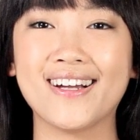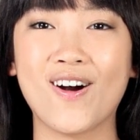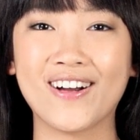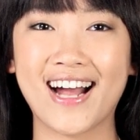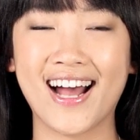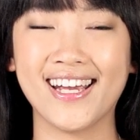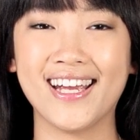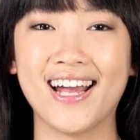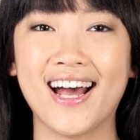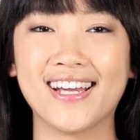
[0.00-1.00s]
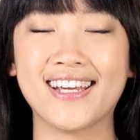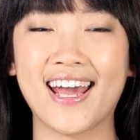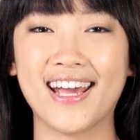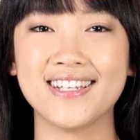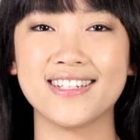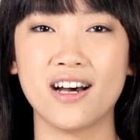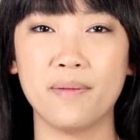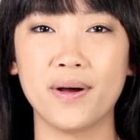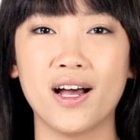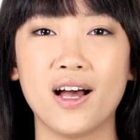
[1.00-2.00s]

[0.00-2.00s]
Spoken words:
Gaaw gài a K stop